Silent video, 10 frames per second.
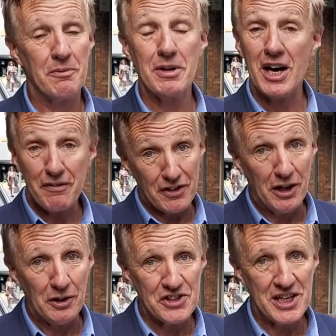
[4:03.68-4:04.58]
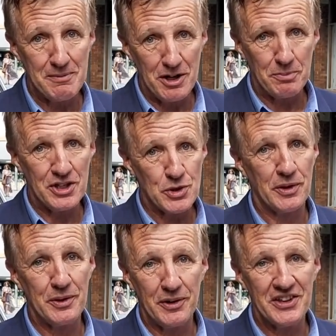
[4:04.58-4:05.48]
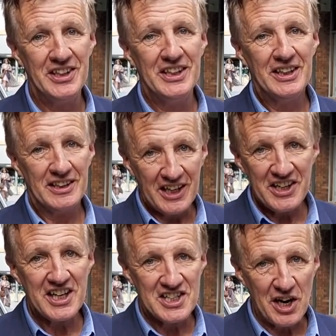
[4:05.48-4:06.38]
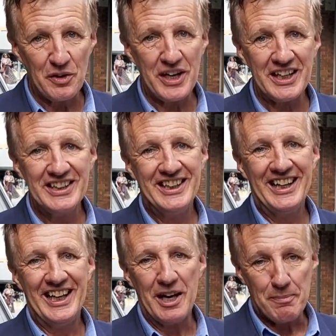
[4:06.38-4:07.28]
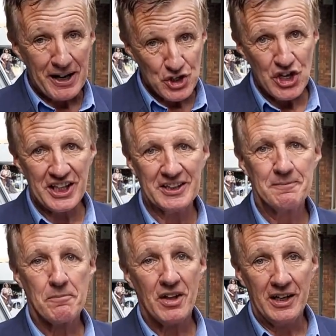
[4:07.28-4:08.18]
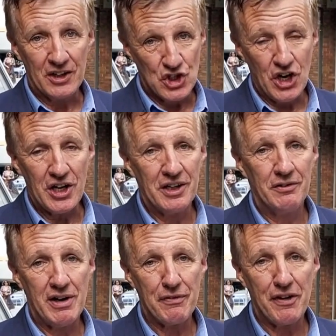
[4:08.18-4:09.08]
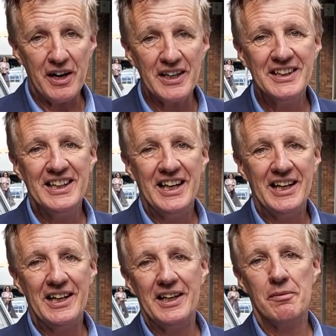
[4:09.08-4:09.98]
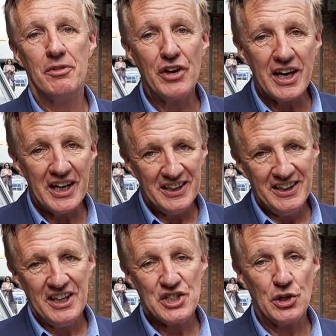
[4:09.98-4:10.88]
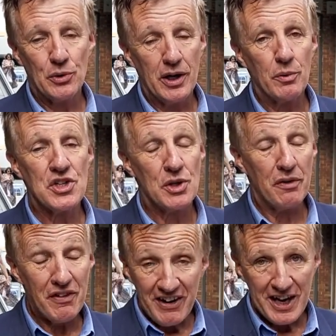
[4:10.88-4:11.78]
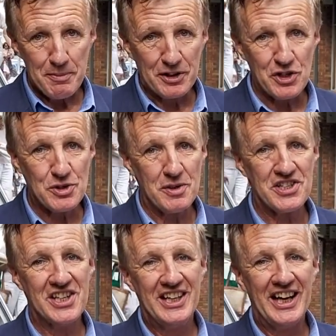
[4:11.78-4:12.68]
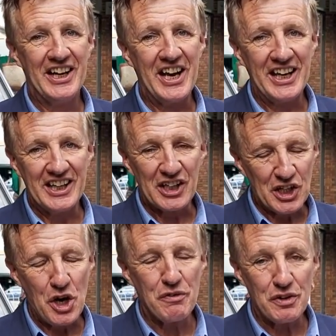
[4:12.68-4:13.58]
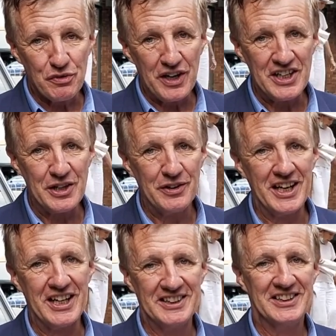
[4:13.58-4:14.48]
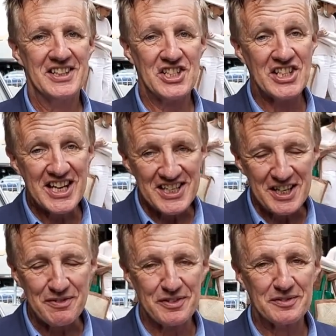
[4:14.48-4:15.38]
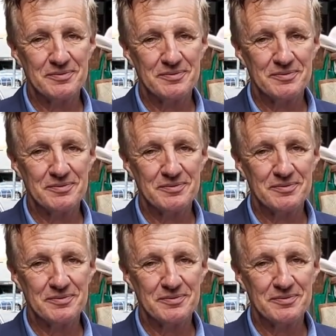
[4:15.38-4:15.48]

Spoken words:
on behalf of the whole team here at Print21, Lindy, Tony, Patrick, John and Rafai, Maria, to wish you a very happy Christmas and a COVID-free New Year. Stay safe.